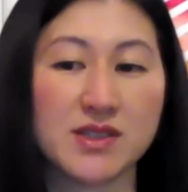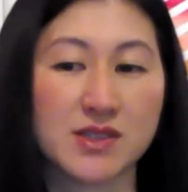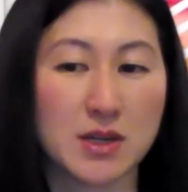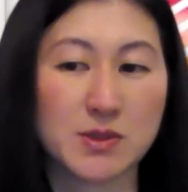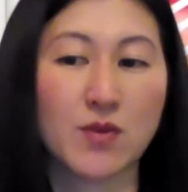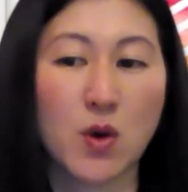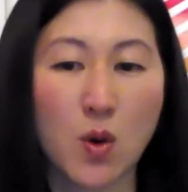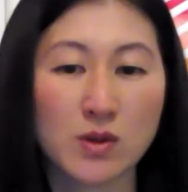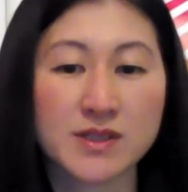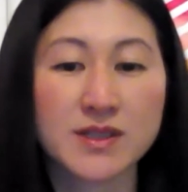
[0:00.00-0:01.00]
these types of
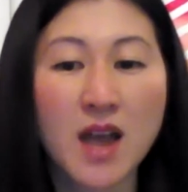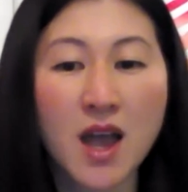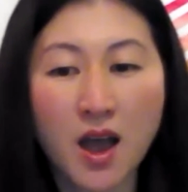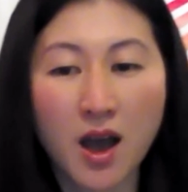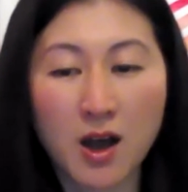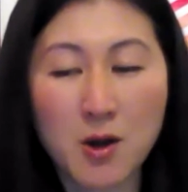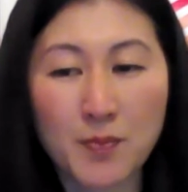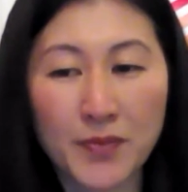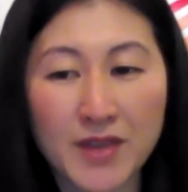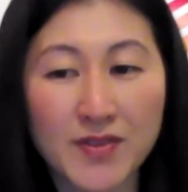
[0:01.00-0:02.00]
goals.
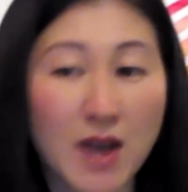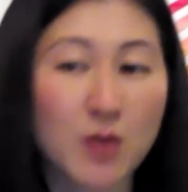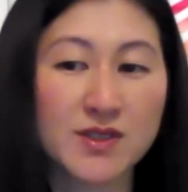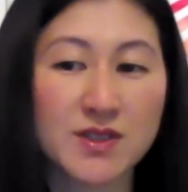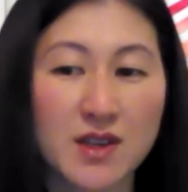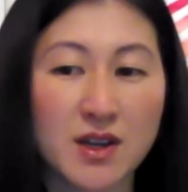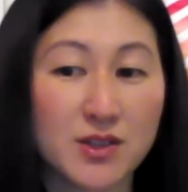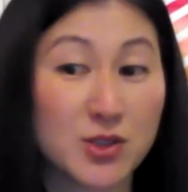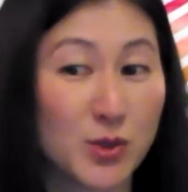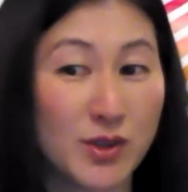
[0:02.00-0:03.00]
And that was a
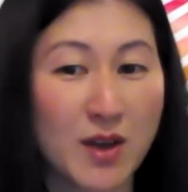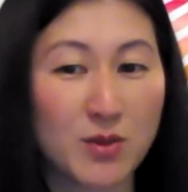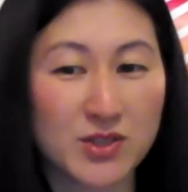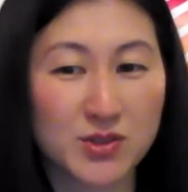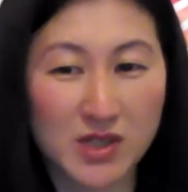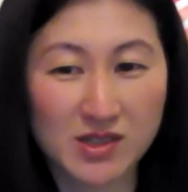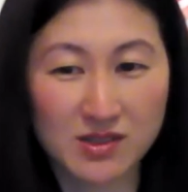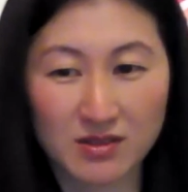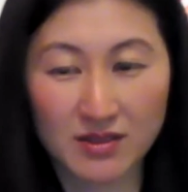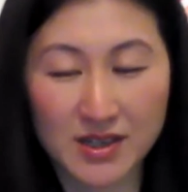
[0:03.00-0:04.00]
tool that was
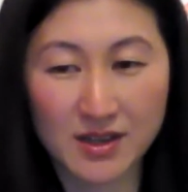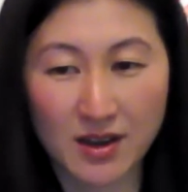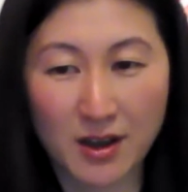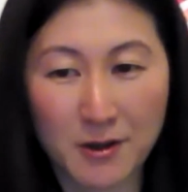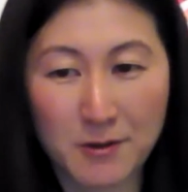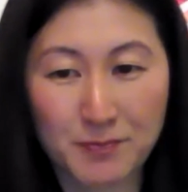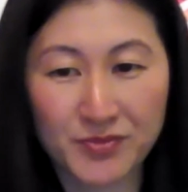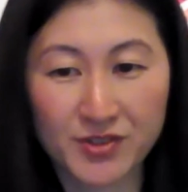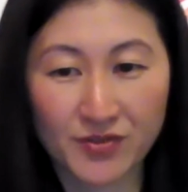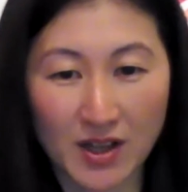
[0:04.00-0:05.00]
recently
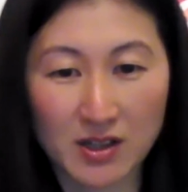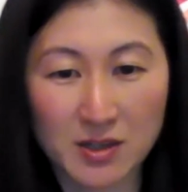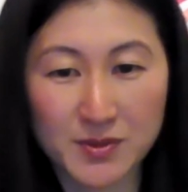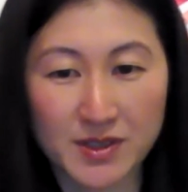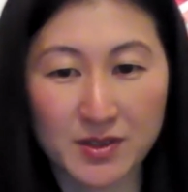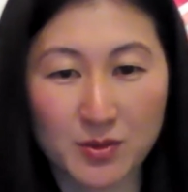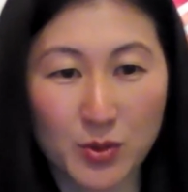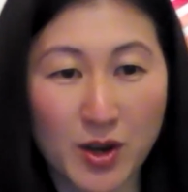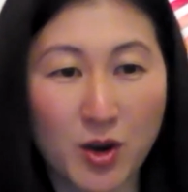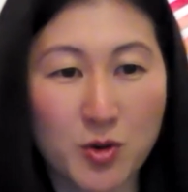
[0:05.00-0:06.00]
developed, and
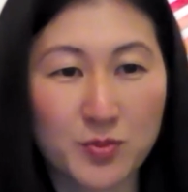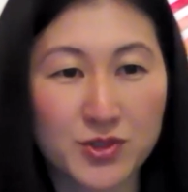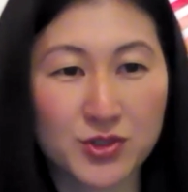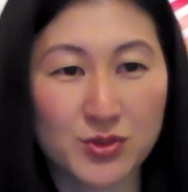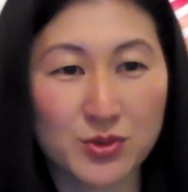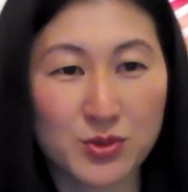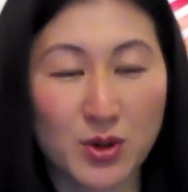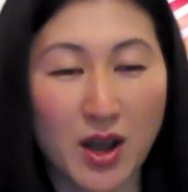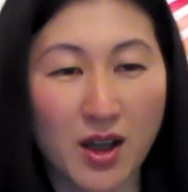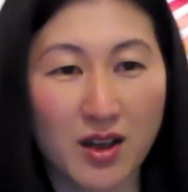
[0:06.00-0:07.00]
we hope
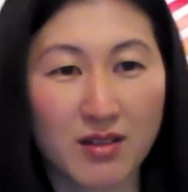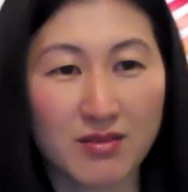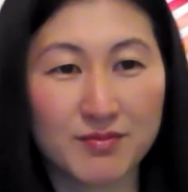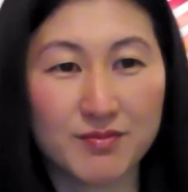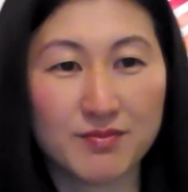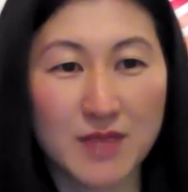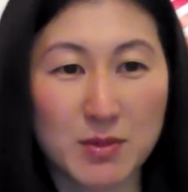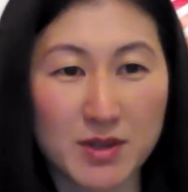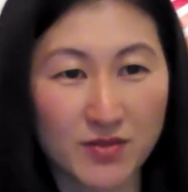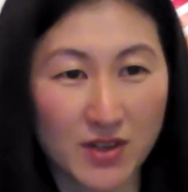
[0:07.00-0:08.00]
to
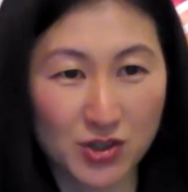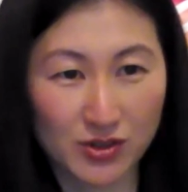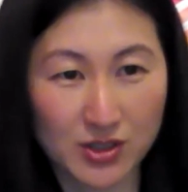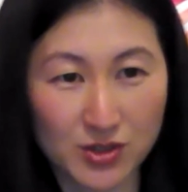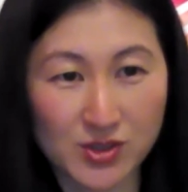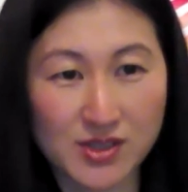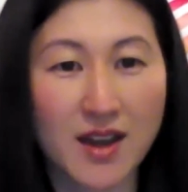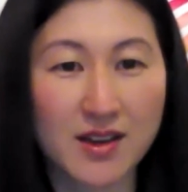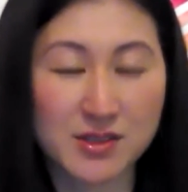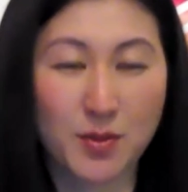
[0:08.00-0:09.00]
maybe eventually use
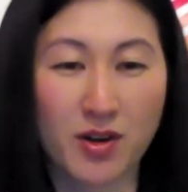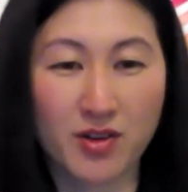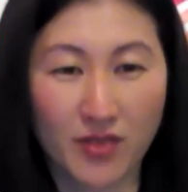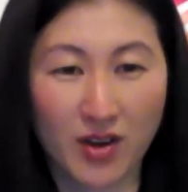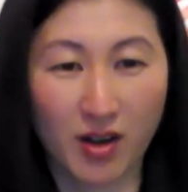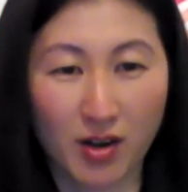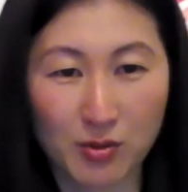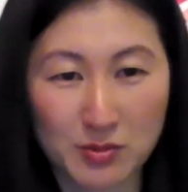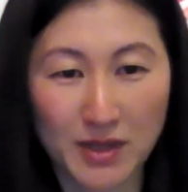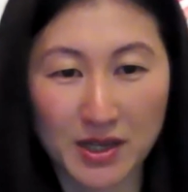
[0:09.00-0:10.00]
that as a part of our
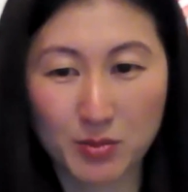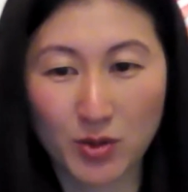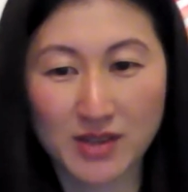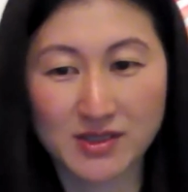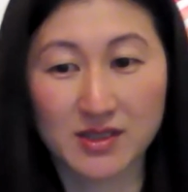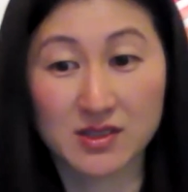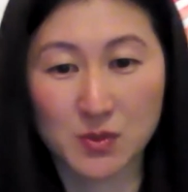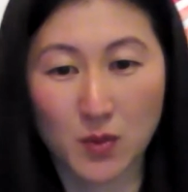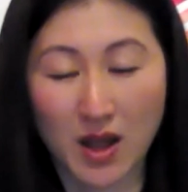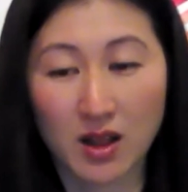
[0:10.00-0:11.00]
urban planning process
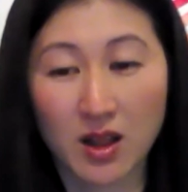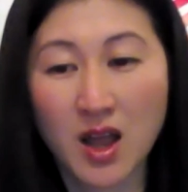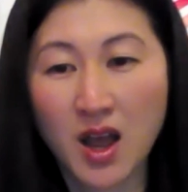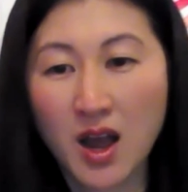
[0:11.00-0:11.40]
as well.